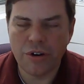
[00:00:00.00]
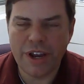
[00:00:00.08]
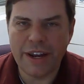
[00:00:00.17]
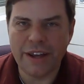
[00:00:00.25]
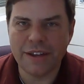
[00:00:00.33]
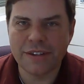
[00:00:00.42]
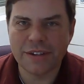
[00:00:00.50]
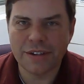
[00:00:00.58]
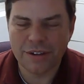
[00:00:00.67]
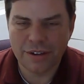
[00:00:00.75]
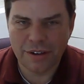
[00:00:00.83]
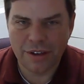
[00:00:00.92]

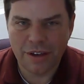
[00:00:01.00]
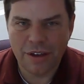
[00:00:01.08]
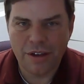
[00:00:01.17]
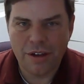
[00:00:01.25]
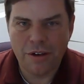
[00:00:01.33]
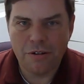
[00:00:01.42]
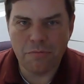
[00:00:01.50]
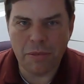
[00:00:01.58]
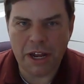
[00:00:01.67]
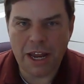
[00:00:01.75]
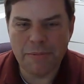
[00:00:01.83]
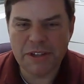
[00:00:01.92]
Greetings.
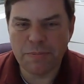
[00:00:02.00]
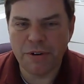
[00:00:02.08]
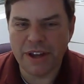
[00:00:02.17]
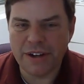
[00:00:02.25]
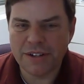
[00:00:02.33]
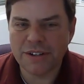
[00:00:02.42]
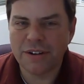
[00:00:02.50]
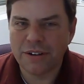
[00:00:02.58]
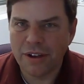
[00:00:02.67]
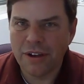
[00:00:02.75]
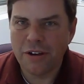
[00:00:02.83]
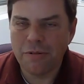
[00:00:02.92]
My name is Brent.
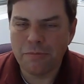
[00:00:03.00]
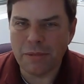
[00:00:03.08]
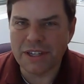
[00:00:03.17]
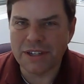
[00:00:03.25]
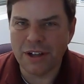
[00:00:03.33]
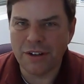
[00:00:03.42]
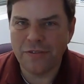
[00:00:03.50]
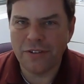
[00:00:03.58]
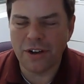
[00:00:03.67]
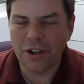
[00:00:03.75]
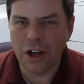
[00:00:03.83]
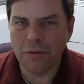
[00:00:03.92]

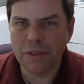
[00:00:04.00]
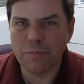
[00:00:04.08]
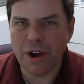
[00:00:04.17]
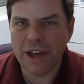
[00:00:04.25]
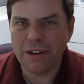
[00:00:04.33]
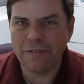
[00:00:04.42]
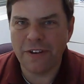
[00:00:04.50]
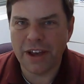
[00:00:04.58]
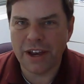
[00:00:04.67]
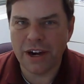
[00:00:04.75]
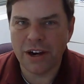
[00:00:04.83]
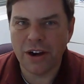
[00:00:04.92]
Myself, along with Brian
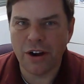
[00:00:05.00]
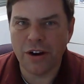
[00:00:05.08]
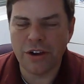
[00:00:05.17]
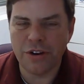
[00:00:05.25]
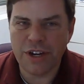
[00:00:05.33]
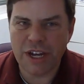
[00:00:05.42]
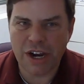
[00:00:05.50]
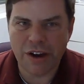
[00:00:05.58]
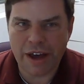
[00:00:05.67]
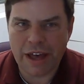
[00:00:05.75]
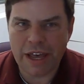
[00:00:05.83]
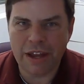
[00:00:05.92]
Fair, are your
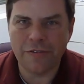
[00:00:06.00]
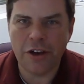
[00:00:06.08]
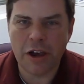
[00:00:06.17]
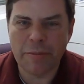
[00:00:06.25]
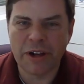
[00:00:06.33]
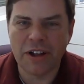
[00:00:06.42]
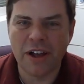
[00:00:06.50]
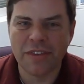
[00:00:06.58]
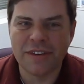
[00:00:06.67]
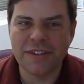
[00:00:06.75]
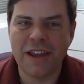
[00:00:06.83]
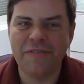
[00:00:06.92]
DRI Environmental
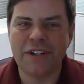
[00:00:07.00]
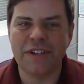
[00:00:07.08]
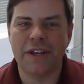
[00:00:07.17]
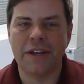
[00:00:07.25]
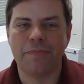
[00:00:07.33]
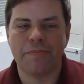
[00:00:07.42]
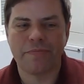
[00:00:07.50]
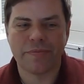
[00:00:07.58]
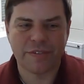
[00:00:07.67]
Health and Safety team.